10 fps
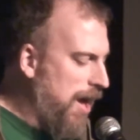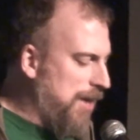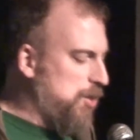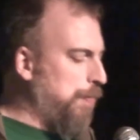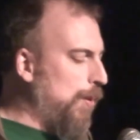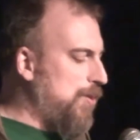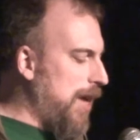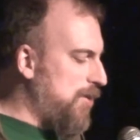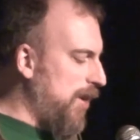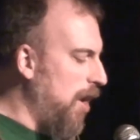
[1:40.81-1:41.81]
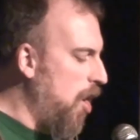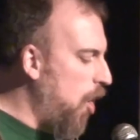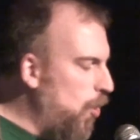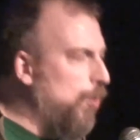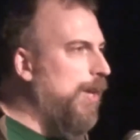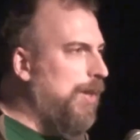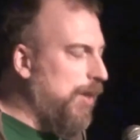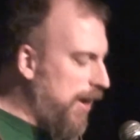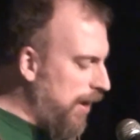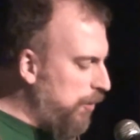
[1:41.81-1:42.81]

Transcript: I suppose that's the only thing